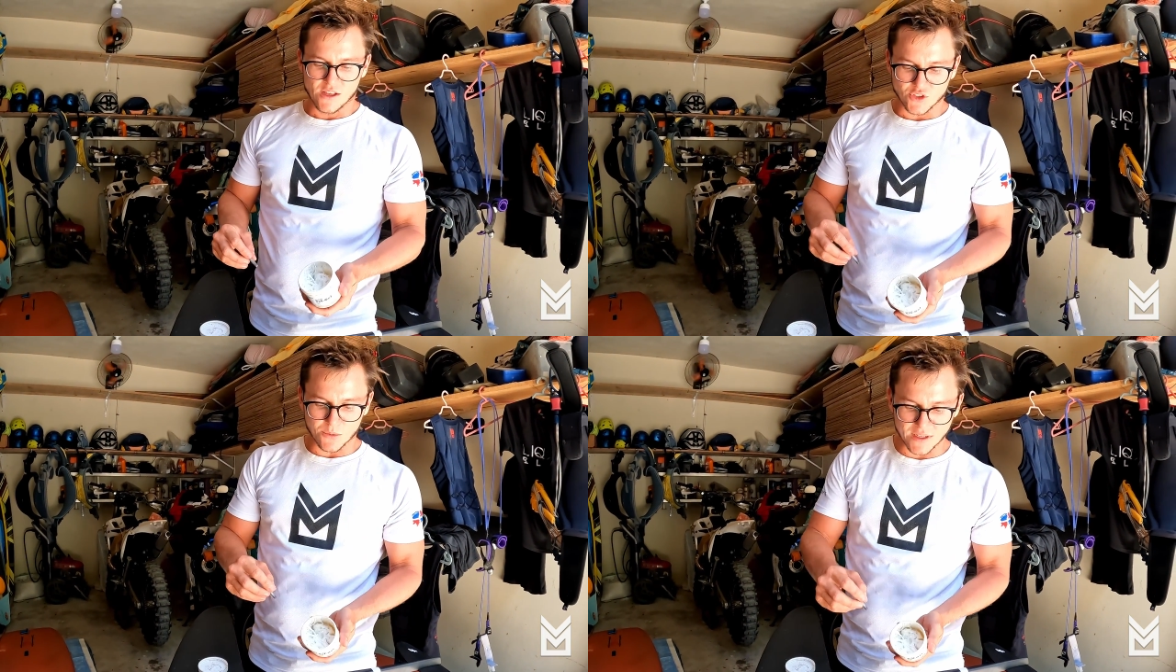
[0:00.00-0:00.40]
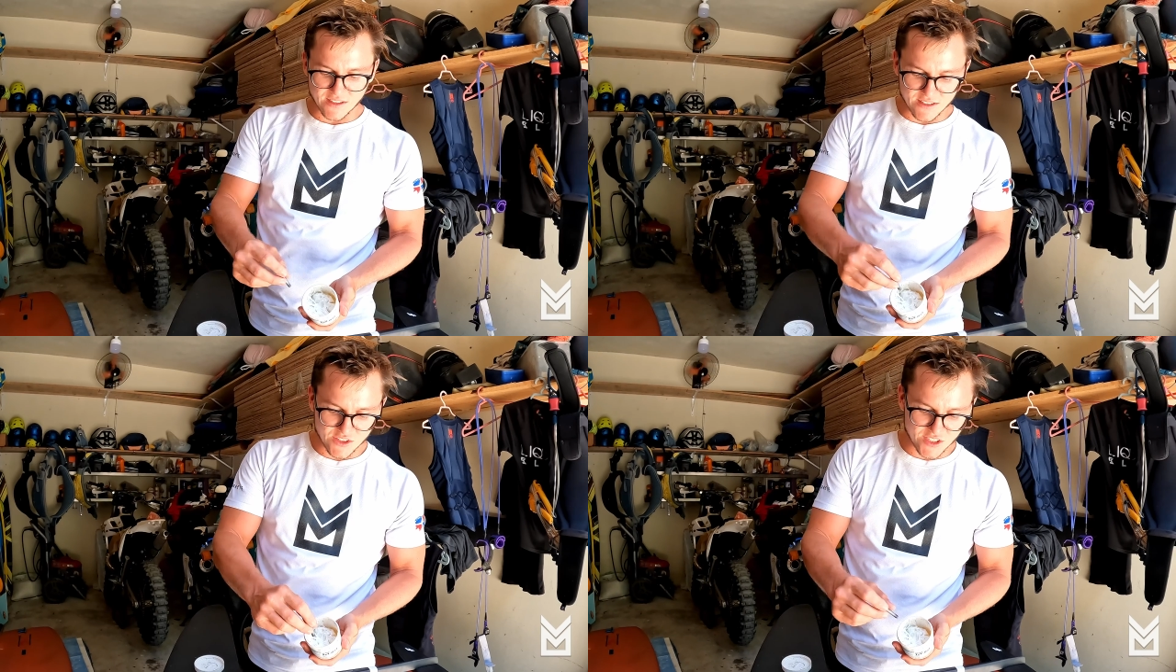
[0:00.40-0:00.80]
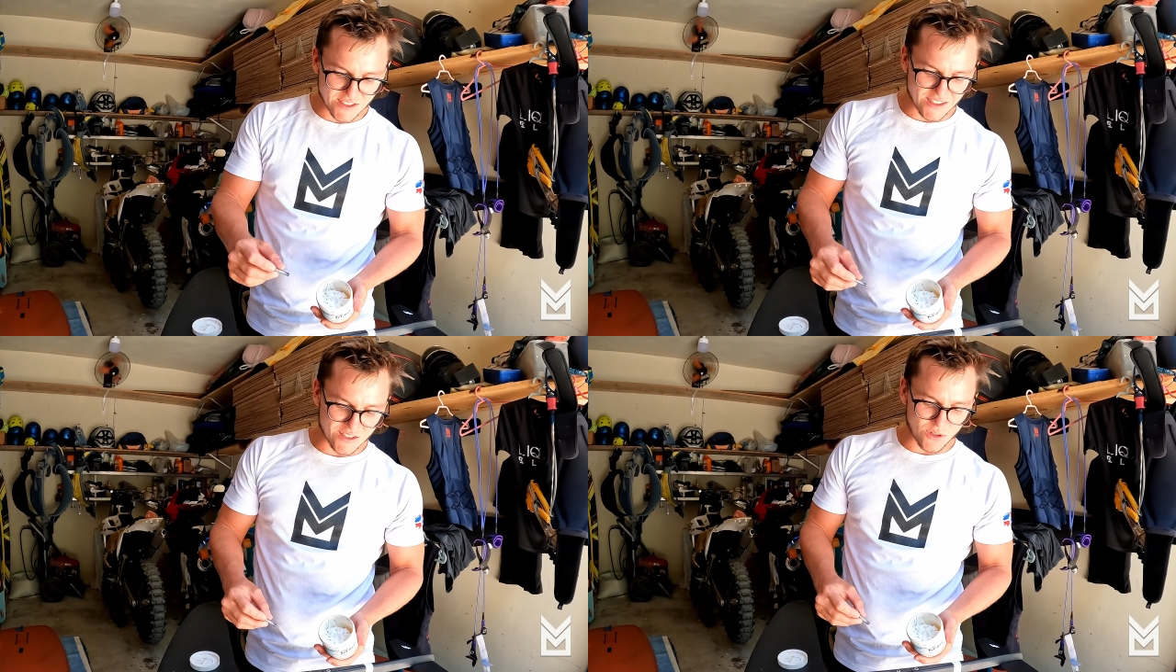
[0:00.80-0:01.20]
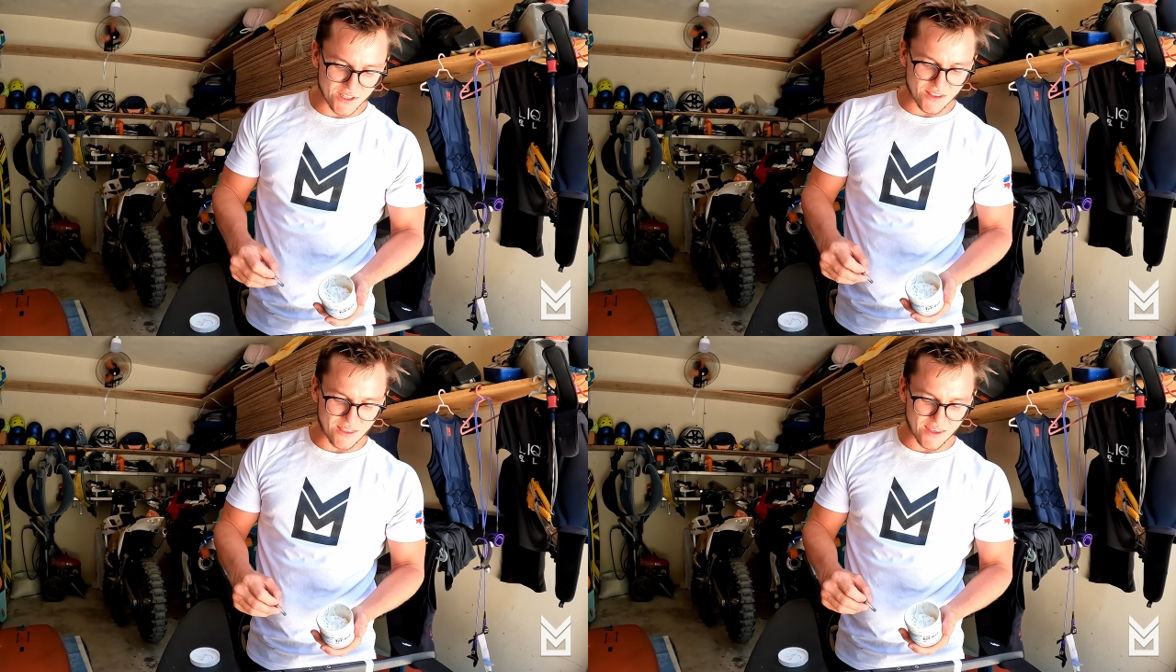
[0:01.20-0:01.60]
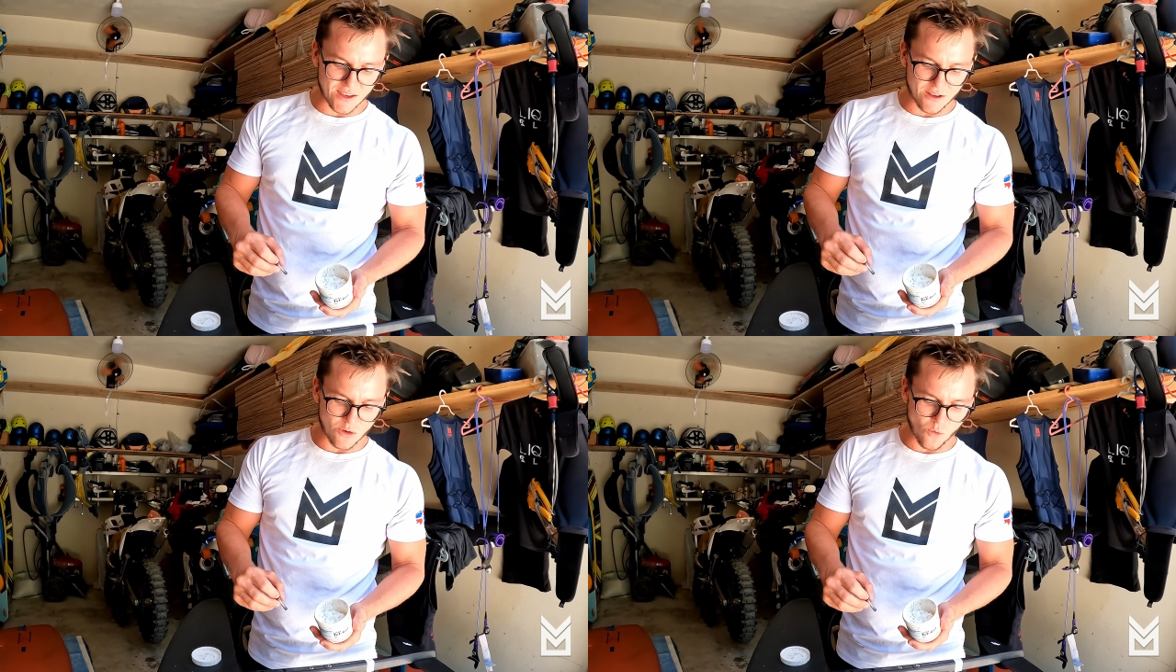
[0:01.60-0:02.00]
So basically you see it's this really
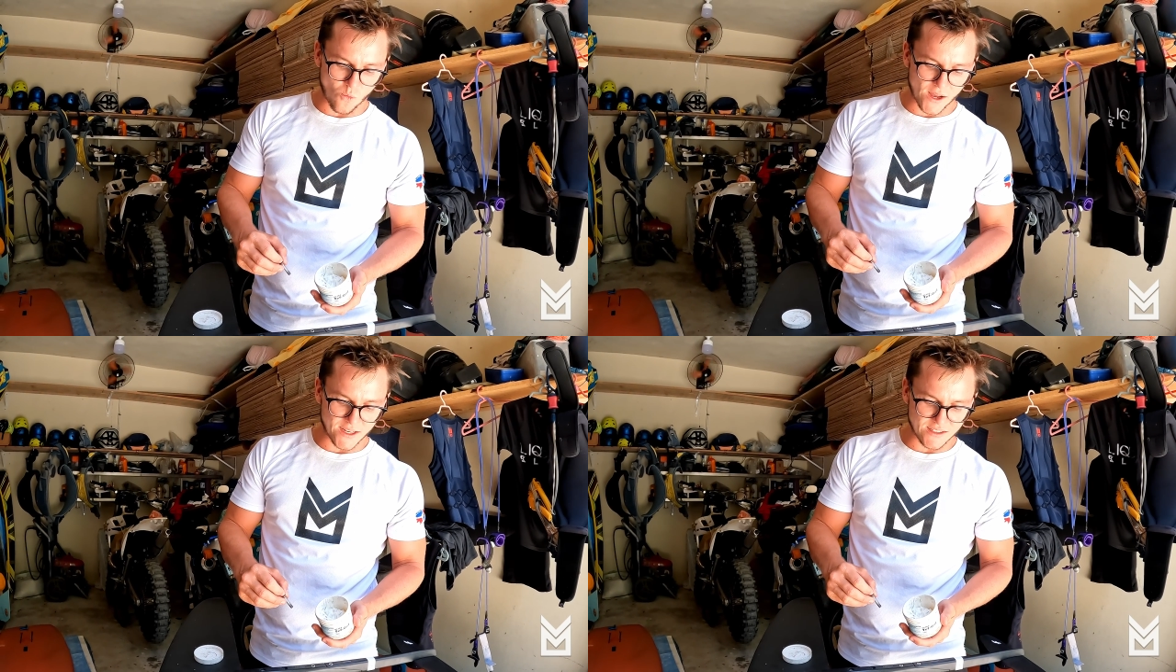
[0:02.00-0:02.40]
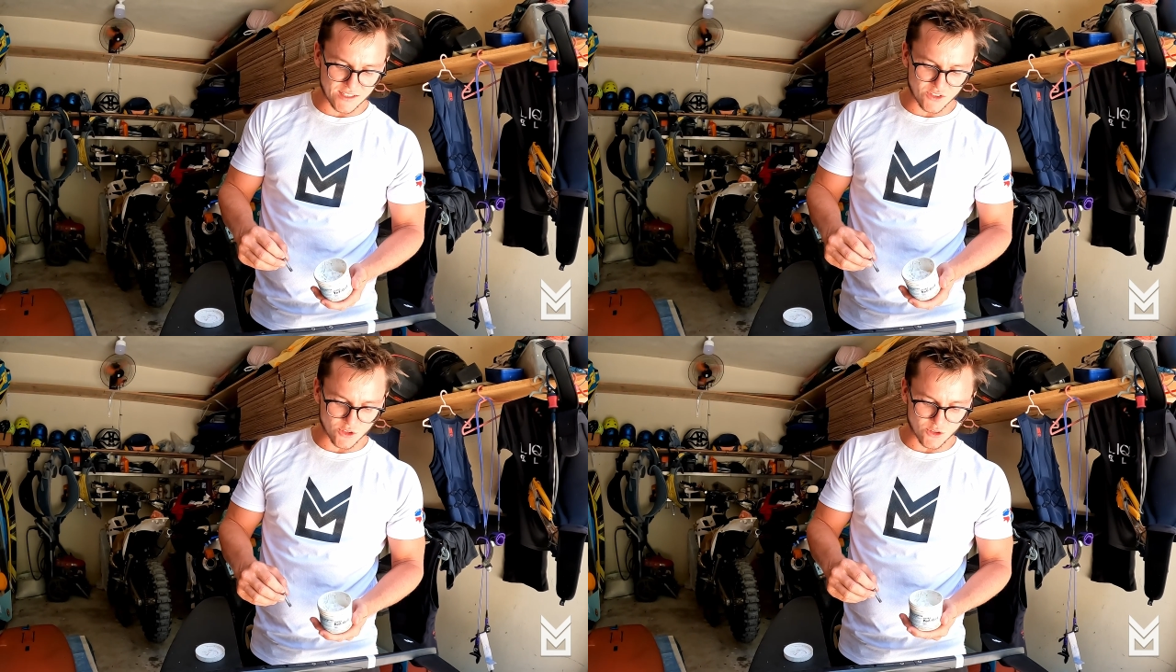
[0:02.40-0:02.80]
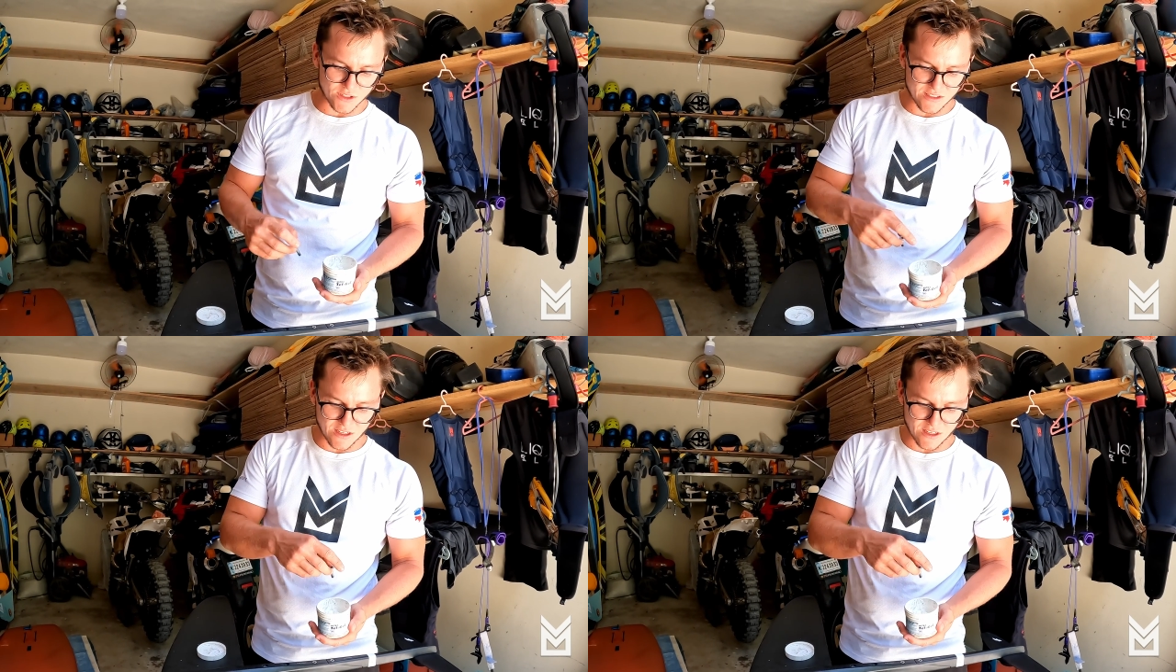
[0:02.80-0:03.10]
thick white sort of grease,